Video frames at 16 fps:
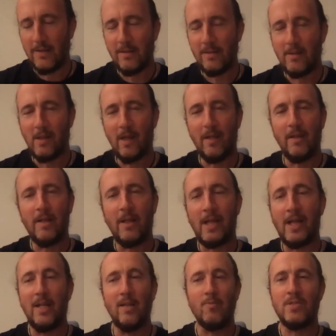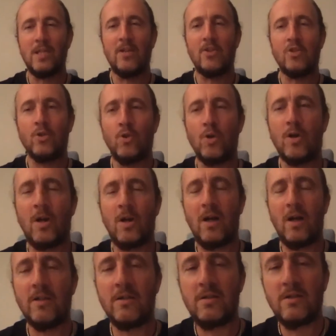again, it was that
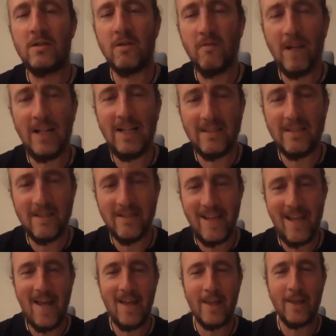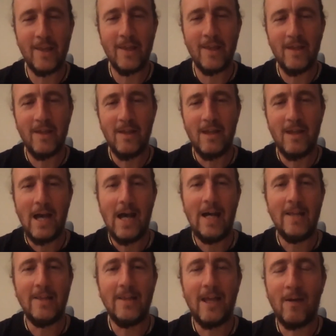shortcut directly to death,
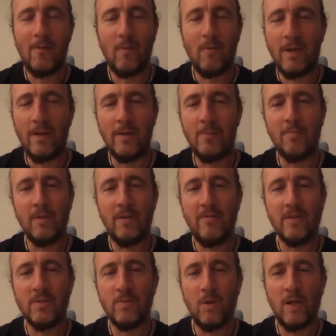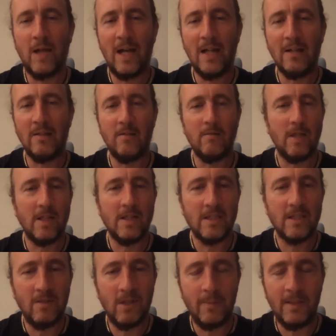and the previous work hadn't
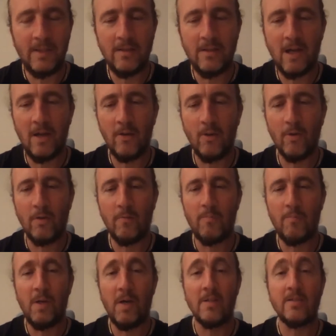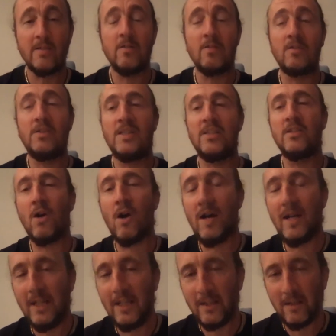necessarily been done, or the person
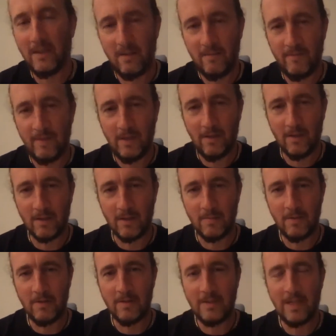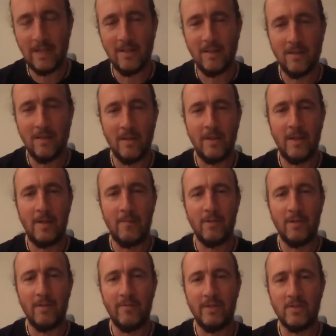designing the VR experience hadn't done that
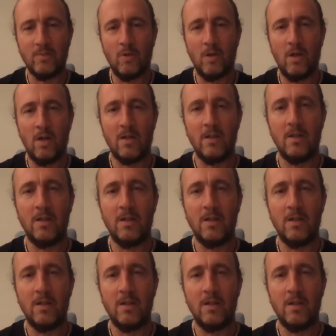previous work.